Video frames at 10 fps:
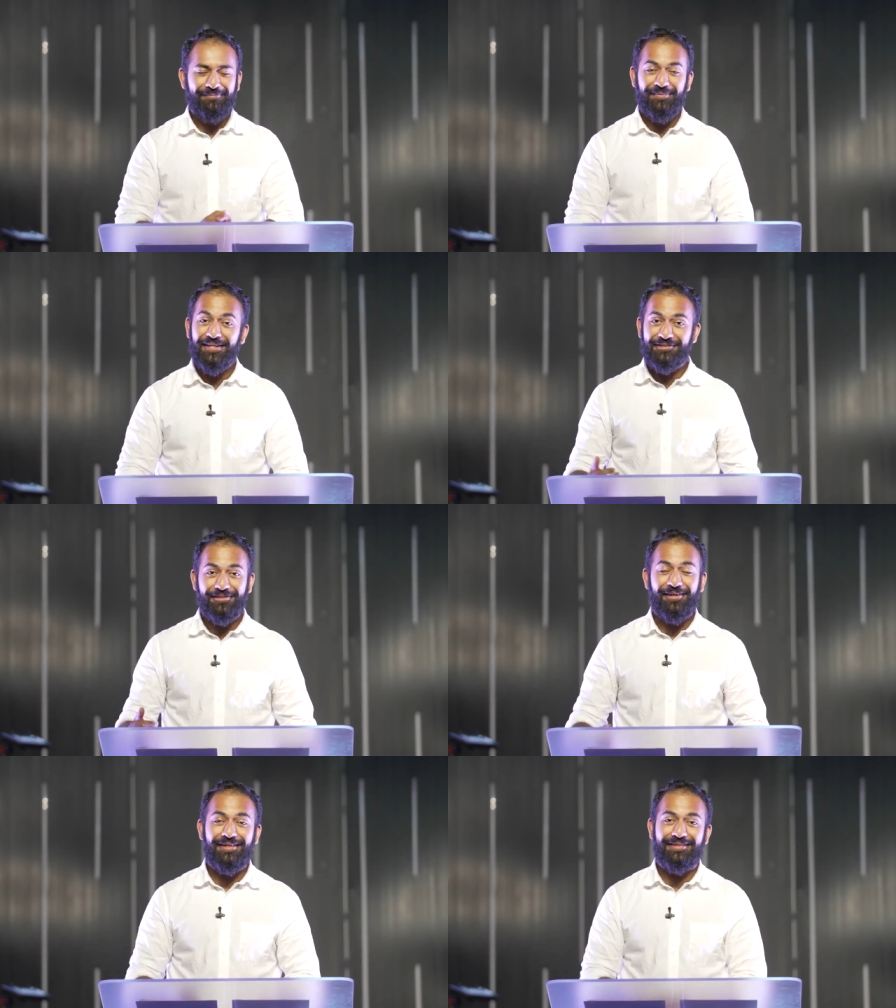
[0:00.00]
But it's
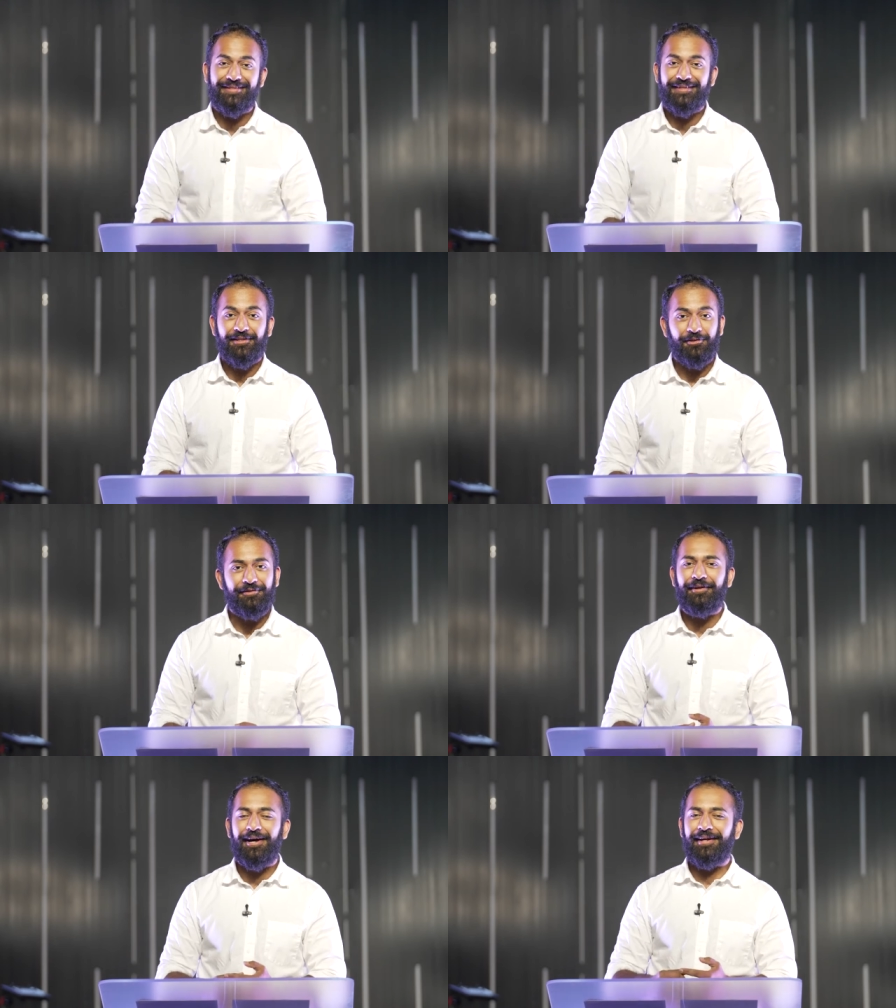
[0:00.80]
great.
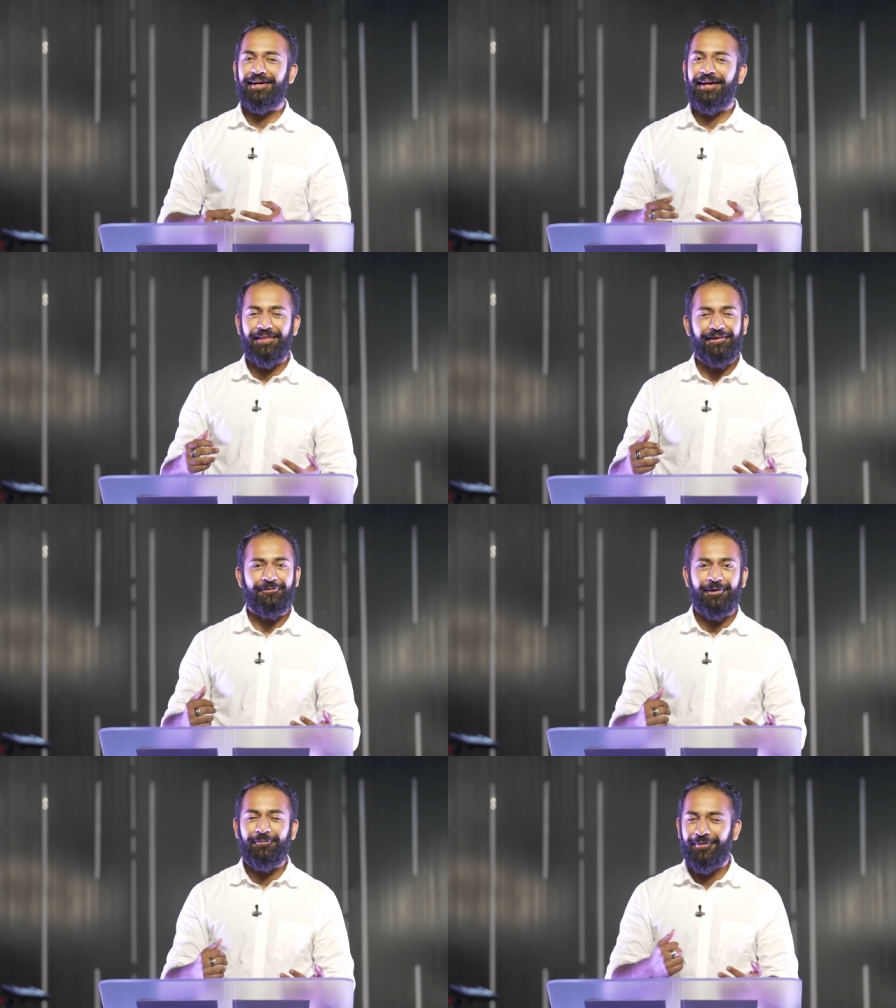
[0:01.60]
I, I love
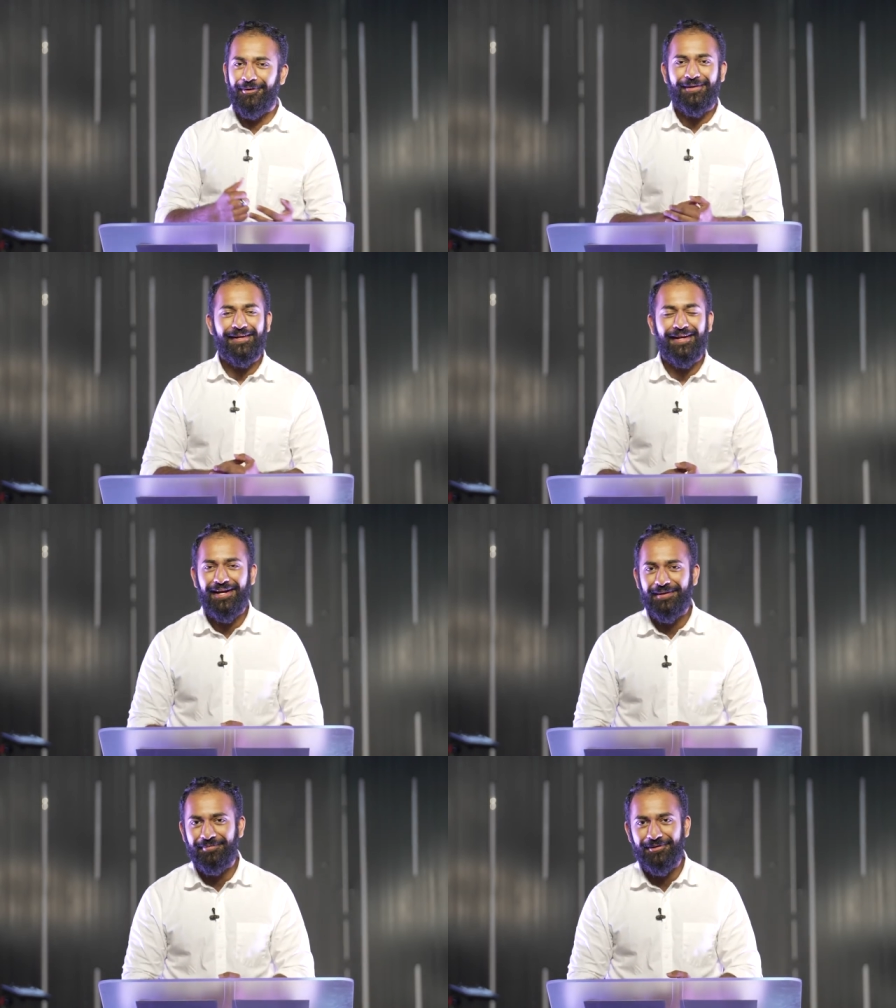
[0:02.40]
what I'm learning at
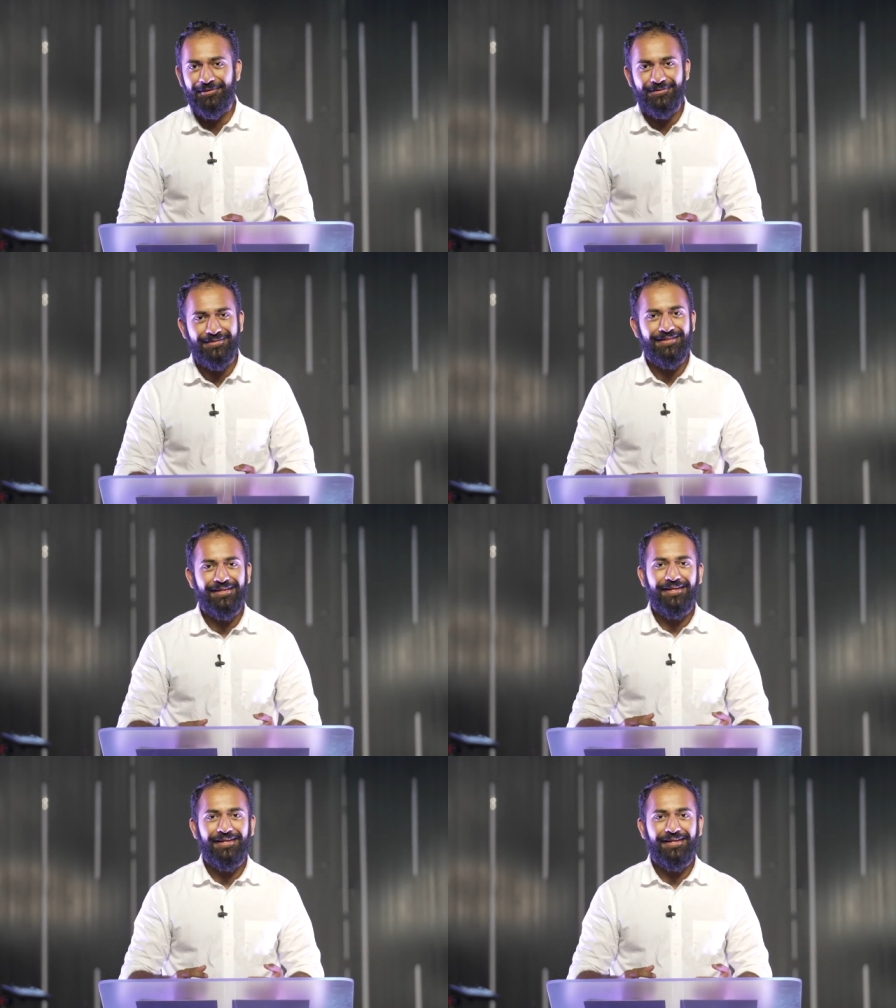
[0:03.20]
Ambrose,